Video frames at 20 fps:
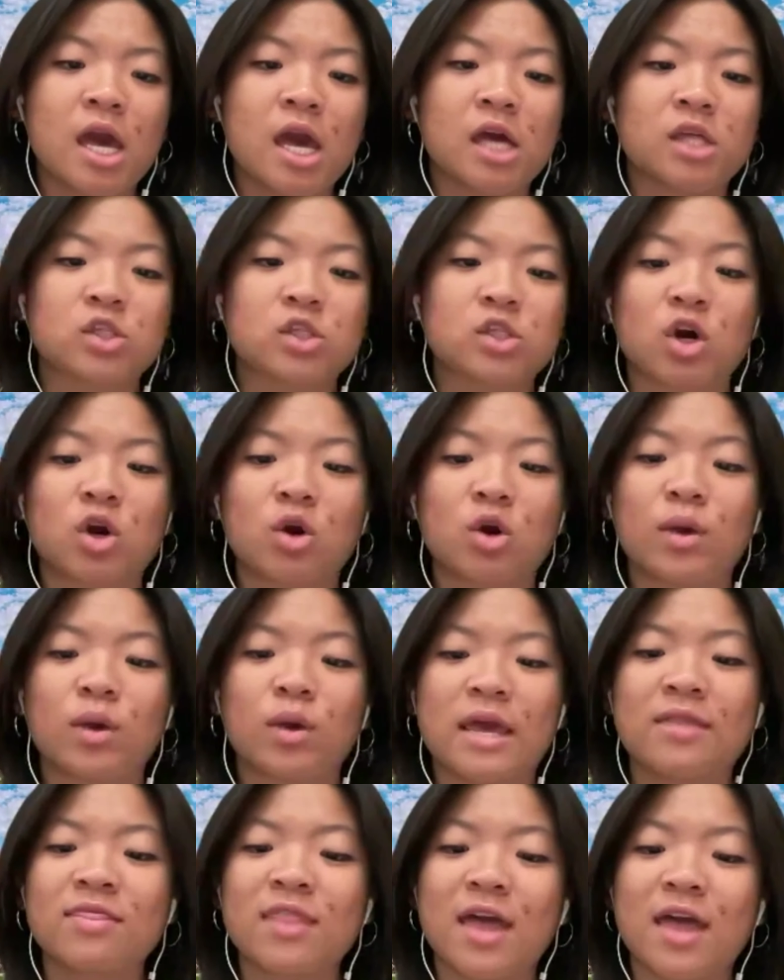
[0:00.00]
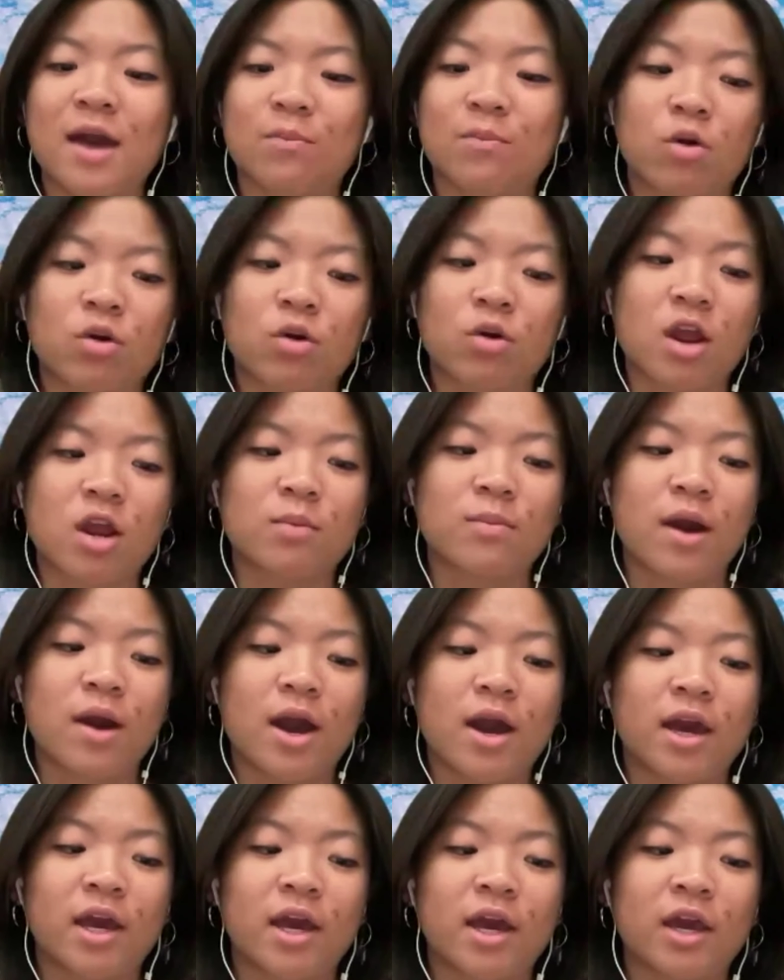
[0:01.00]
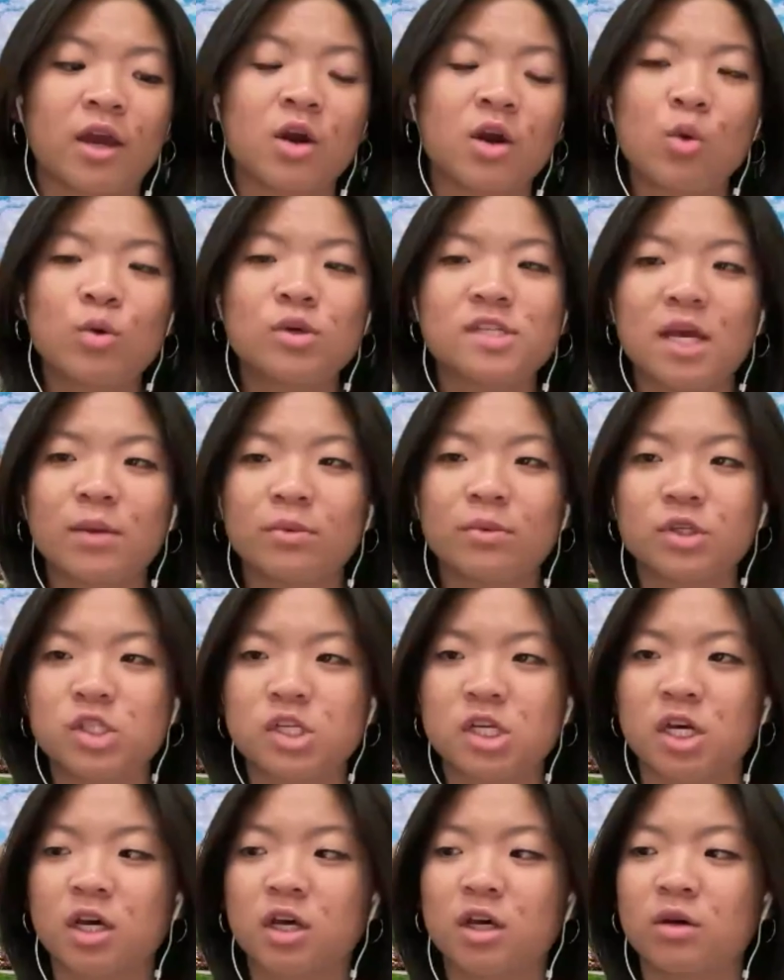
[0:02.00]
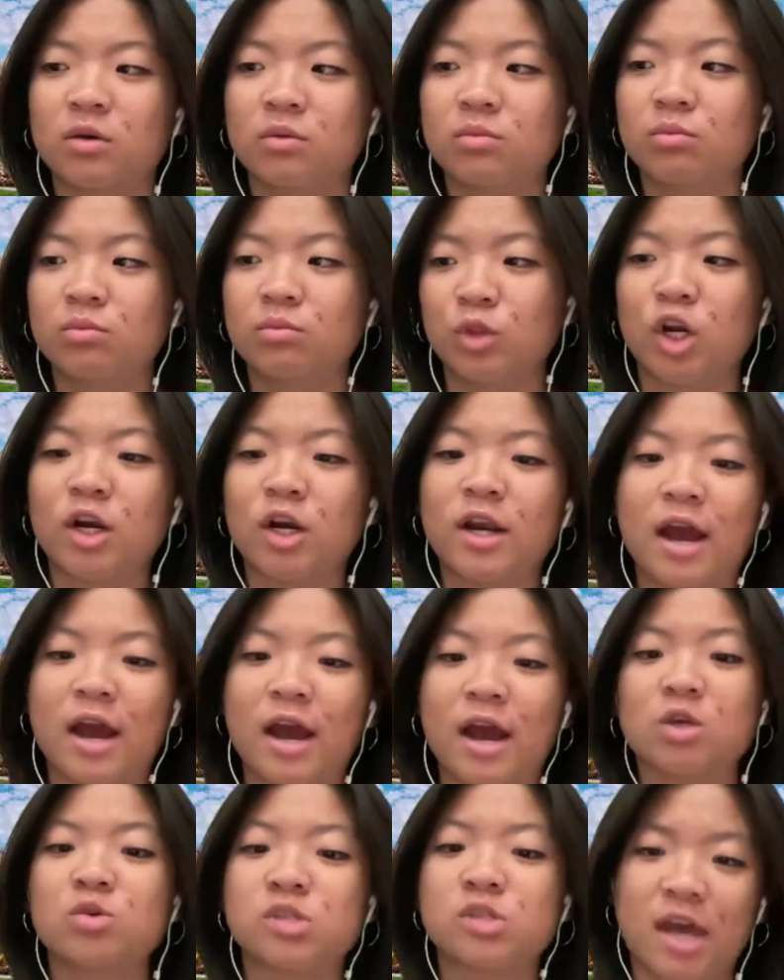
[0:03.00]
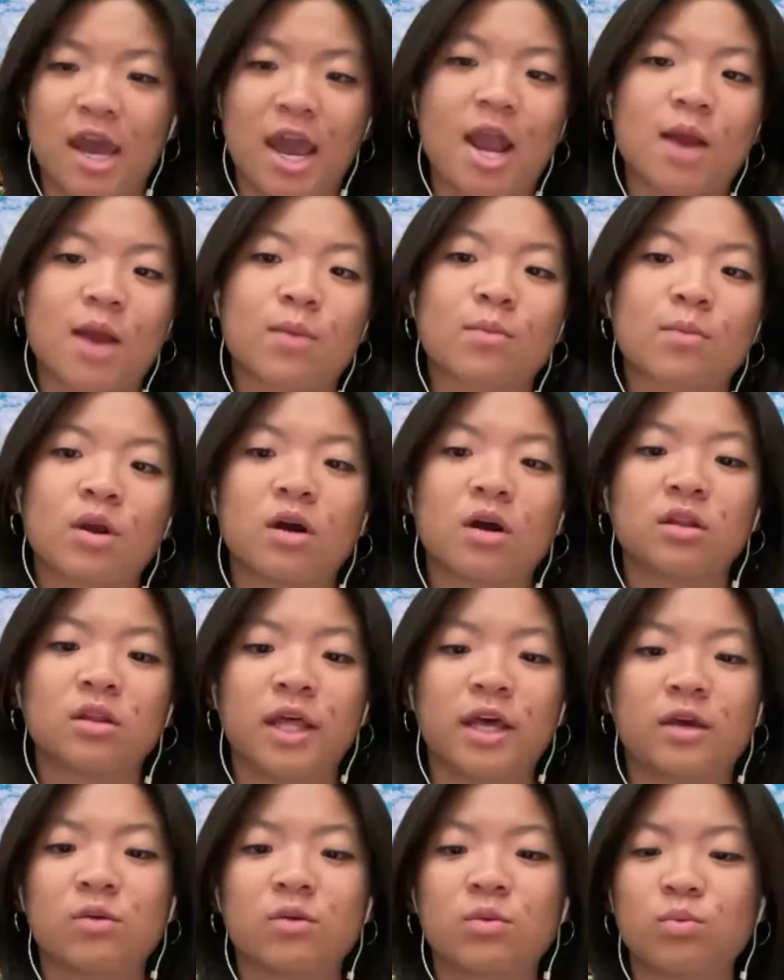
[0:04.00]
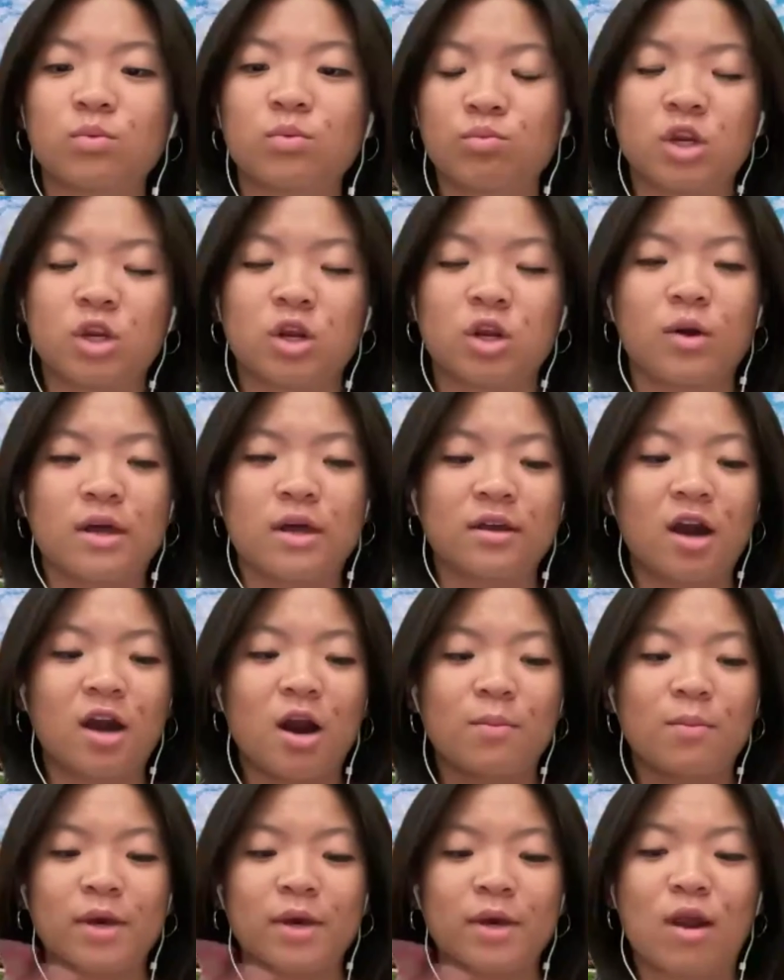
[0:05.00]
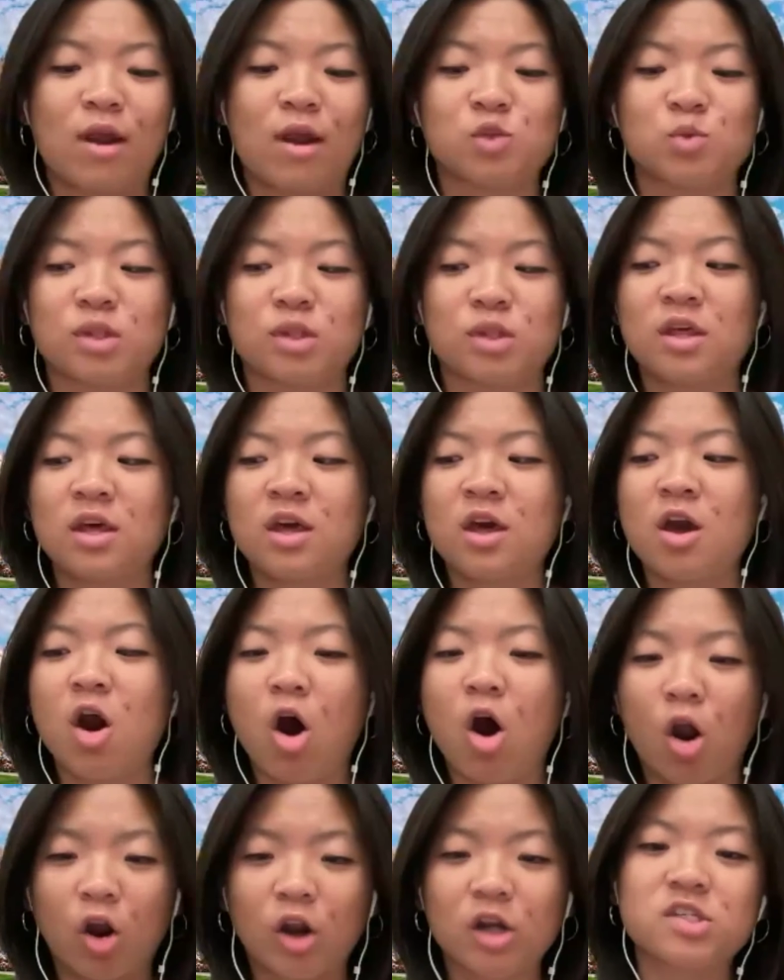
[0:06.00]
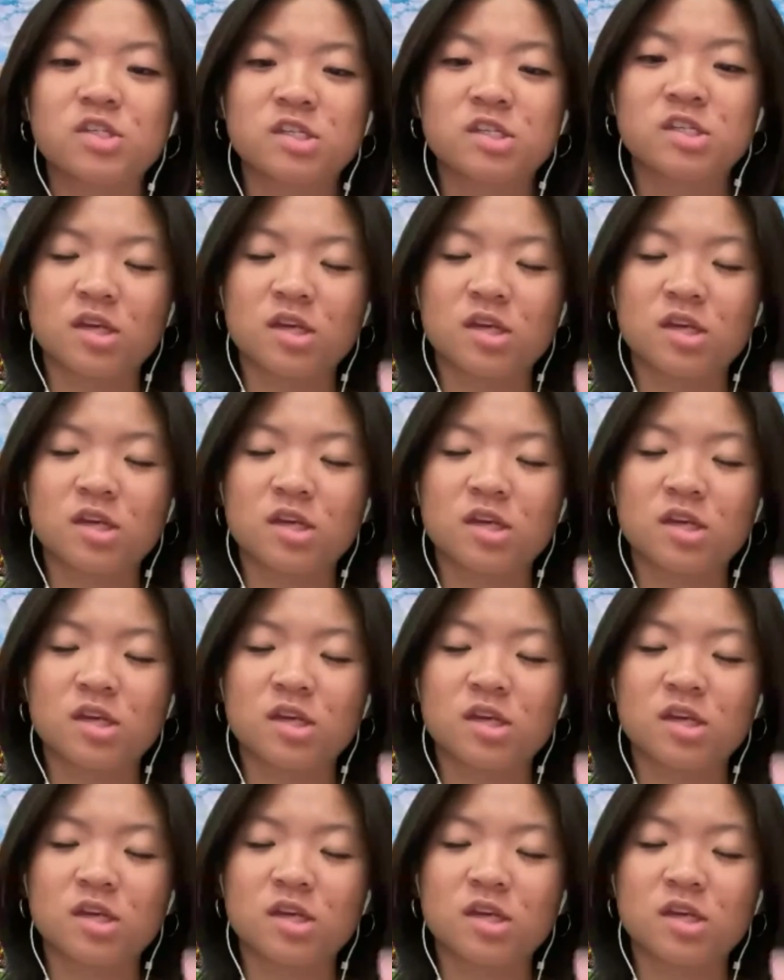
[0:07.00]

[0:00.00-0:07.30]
and so in that program I was able to learn how to use a camera, like and got my grounds with art,